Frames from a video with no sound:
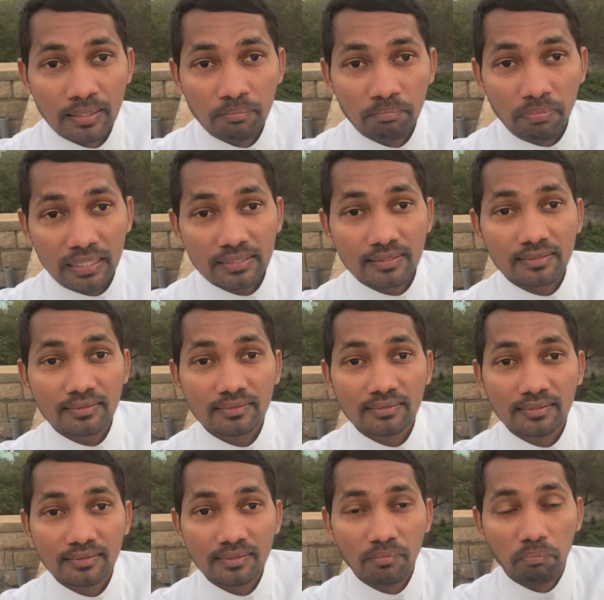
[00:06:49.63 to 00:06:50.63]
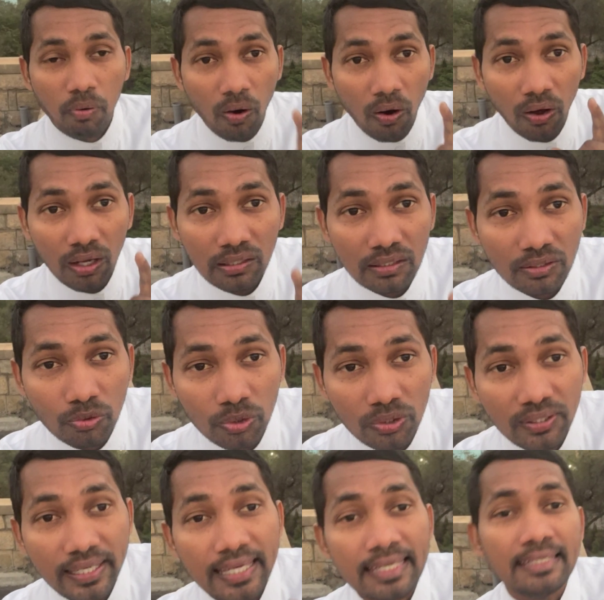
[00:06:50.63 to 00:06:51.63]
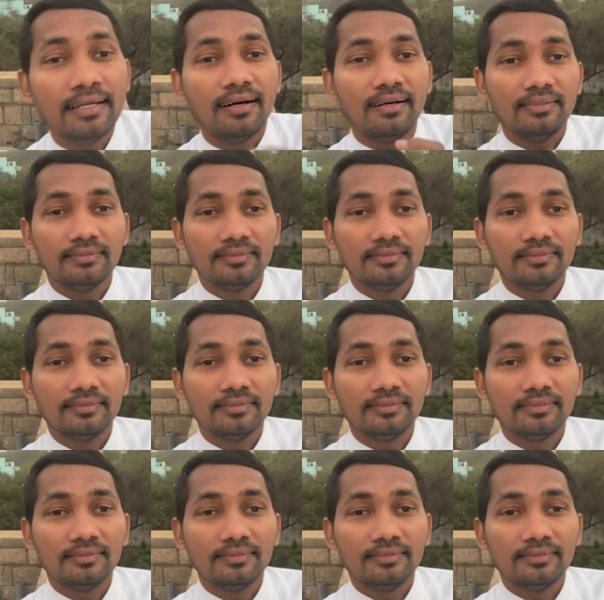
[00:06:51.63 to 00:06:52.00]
But Paul could hear